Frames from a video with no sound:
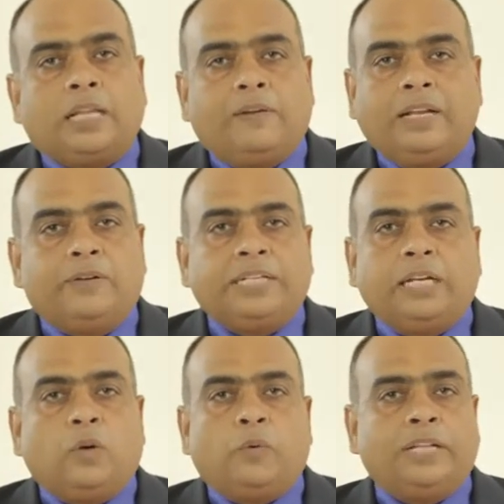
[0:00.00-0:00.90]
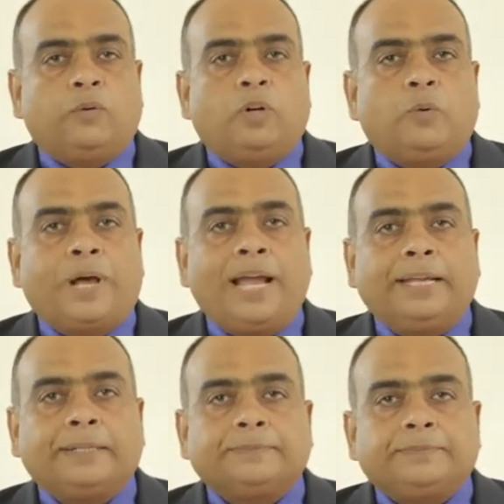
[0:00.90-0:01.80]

They will never tell you when they want to buy.